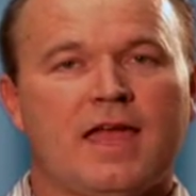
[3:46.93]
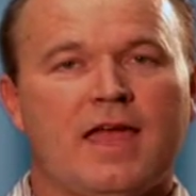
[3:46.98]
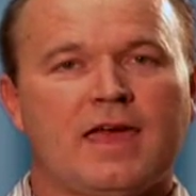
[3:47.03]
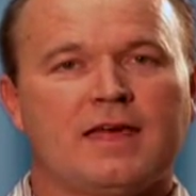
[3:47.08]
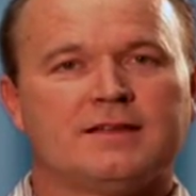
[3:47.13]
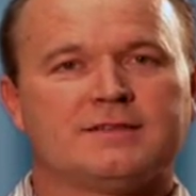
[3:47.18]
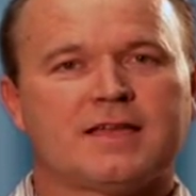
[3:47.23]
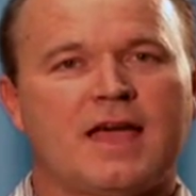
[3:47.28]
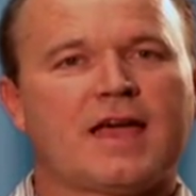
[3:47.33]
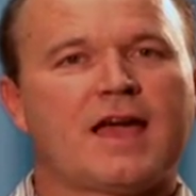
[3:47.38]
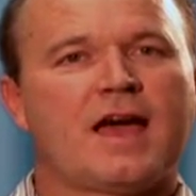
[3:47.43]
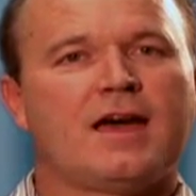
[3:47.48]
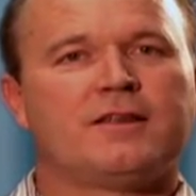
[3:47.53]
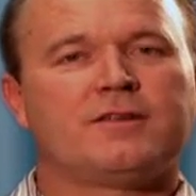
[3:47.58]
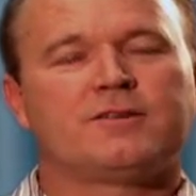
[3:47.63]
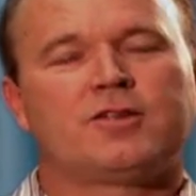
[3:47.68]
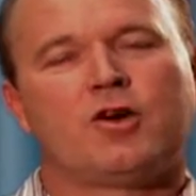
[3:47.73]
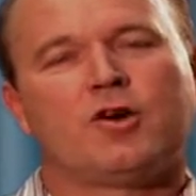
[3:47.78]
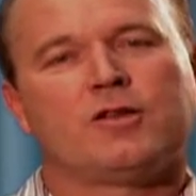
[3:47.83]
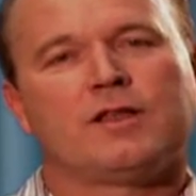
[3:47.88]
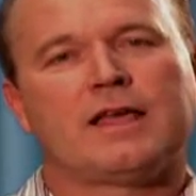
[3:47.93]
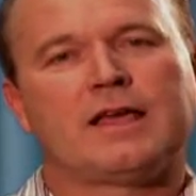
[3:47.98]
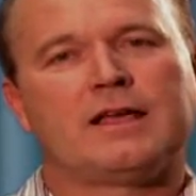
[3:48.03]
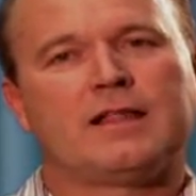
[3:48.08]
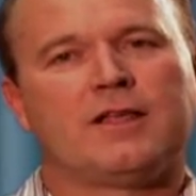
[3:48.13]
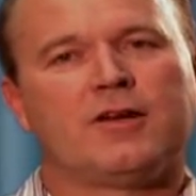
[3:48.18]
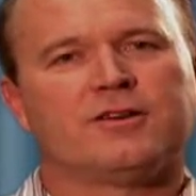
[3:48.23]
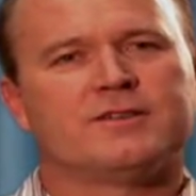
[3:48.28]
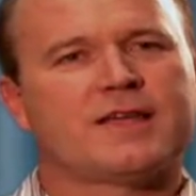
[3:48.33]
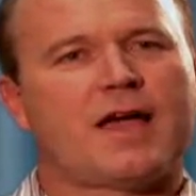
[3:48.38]
And as I got totally
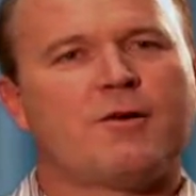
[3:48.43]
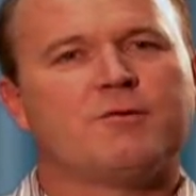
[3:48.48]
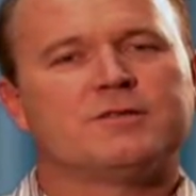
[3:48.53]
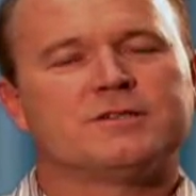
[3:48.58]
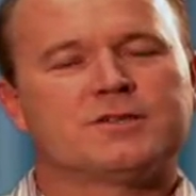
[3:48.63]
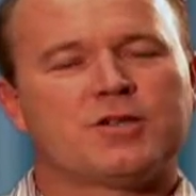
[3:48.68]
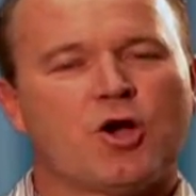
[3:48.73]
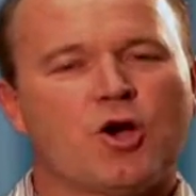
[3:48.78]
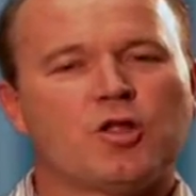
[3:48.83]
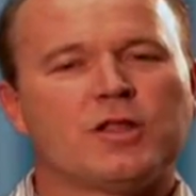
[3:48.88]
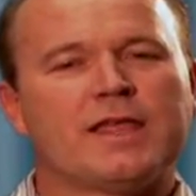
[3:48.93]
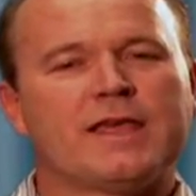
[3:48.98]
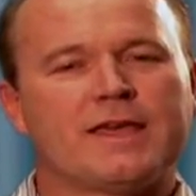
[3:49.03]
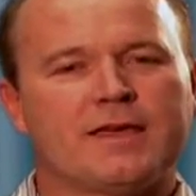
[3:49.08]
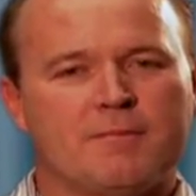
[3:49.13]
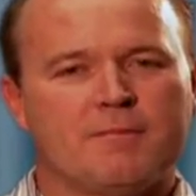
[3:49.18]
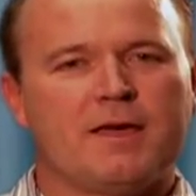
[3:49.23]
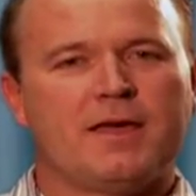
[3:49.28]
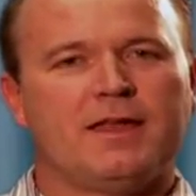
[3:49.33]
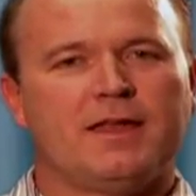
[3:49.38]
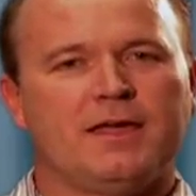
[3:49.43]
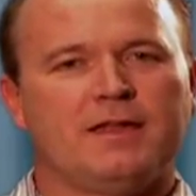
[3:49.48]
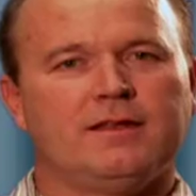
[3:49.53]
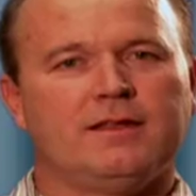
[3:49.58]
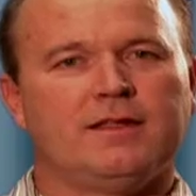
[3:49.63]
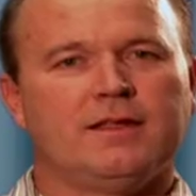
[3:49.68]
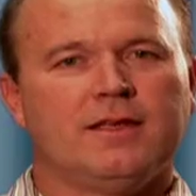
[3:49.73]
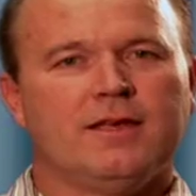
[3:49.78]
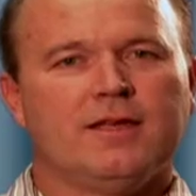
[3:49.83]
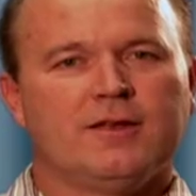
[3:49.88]
clear, as I was totally
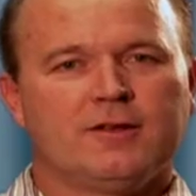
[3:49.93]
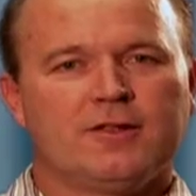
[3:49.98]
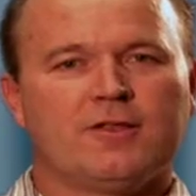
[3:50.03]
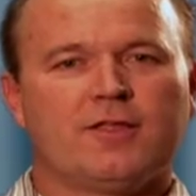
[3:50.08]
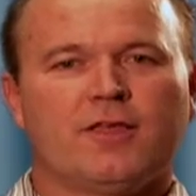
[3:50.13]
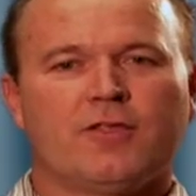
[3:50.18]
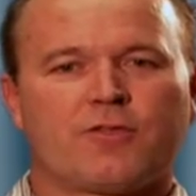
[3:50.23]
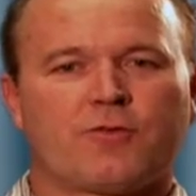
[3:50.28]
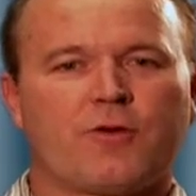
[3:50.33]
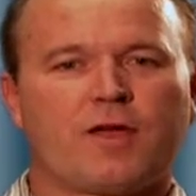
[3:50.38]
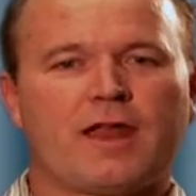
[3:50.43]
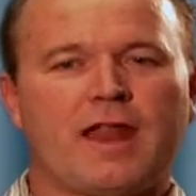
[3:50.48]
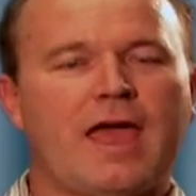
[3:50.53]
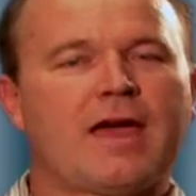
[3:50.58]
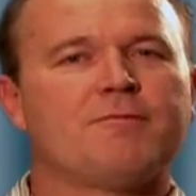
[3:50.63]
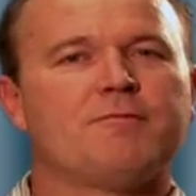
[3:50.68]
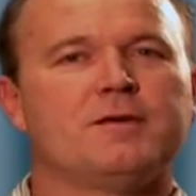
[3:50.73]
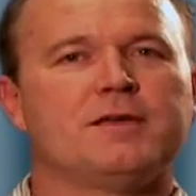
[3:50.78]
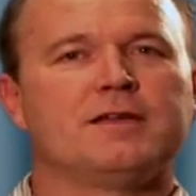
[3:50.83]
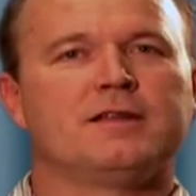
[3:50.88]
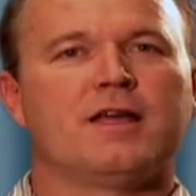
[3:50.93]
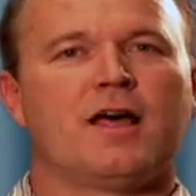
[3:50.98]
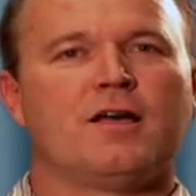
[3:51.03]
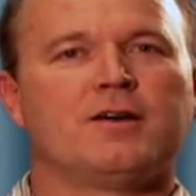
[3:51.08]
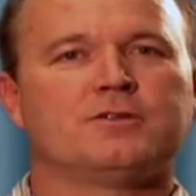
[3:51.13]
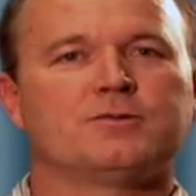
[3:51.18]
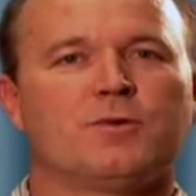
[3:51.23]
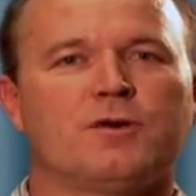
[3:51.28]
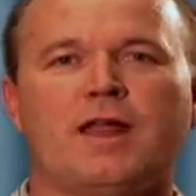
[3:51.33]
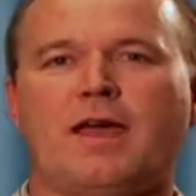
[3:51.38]
committed to the three and a half million
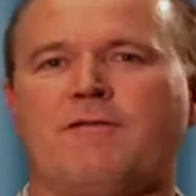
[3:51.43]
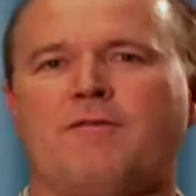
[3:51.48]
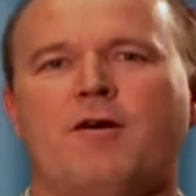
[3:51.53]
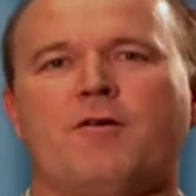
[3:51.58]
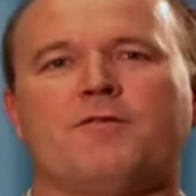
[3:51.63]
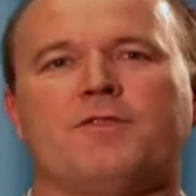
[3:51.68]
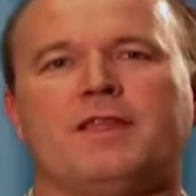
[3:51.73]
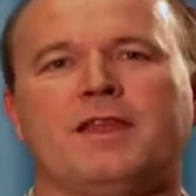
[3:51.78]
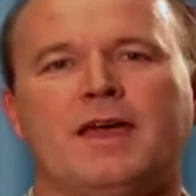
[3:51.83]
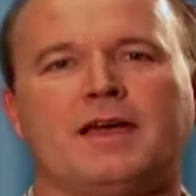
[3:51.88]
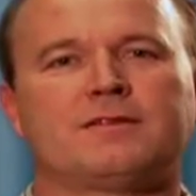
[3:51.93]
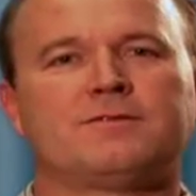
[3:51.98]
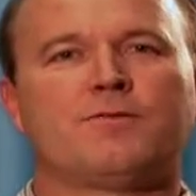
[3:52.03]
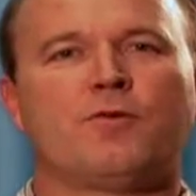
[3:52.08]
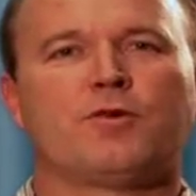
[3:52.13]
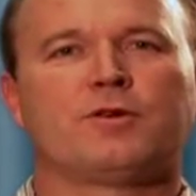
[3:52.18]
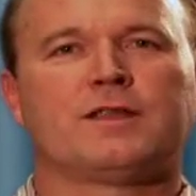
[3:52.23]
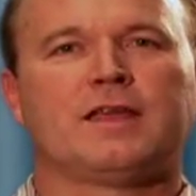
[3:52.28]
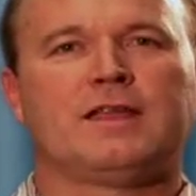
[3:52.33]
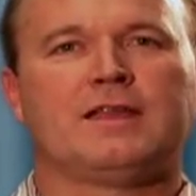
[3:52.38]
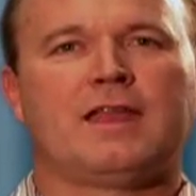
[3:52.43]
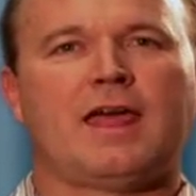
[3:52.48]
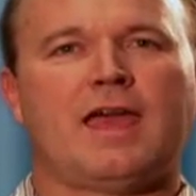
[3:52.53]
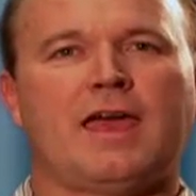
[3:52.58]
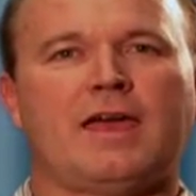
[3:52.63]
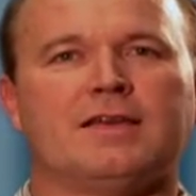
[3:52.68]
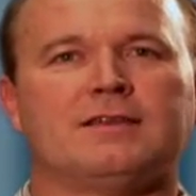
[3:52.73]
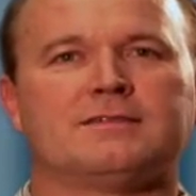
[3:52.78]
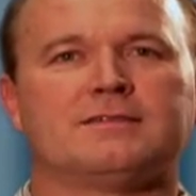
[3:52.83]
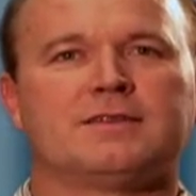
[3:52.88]
dollars, what I over the next 14
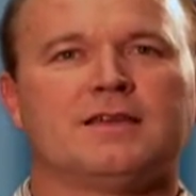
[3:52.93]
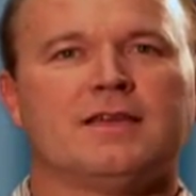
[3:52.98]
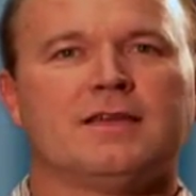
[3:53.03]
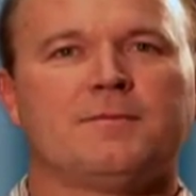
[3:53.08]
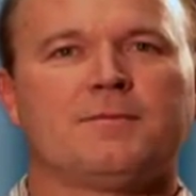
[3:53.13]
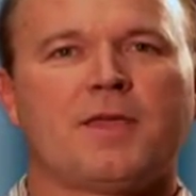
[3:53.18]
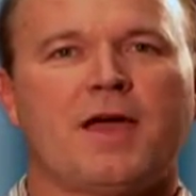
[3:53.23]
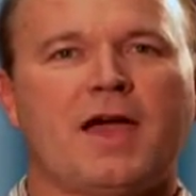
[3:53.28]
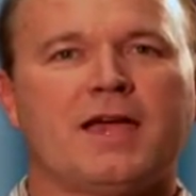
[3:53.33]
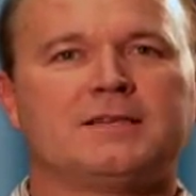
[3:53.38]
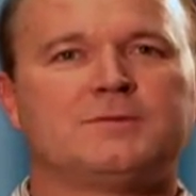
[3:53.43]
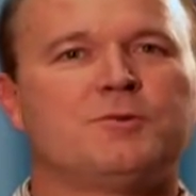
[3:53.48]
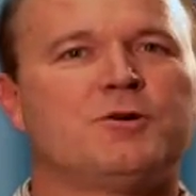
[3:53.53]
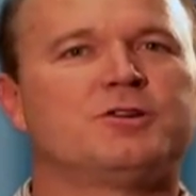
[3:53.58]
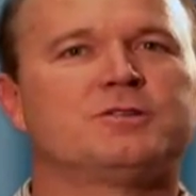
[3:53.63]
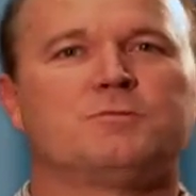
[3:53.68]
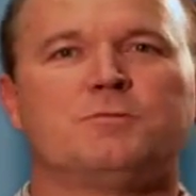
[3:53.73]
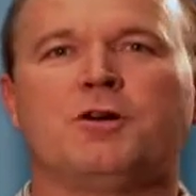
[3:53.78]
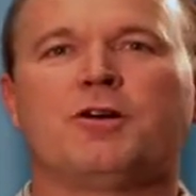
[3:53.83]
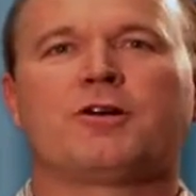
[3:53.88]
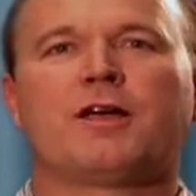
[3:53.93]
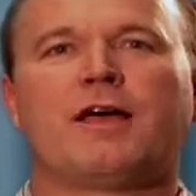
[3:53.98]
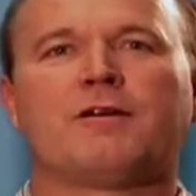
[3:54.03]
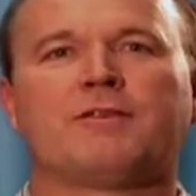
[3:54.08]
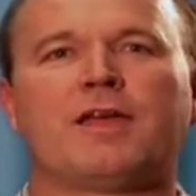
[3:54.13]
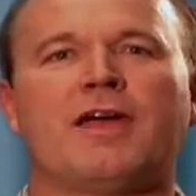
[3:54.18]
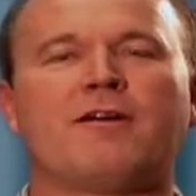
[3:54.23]
days, I experienced miracle.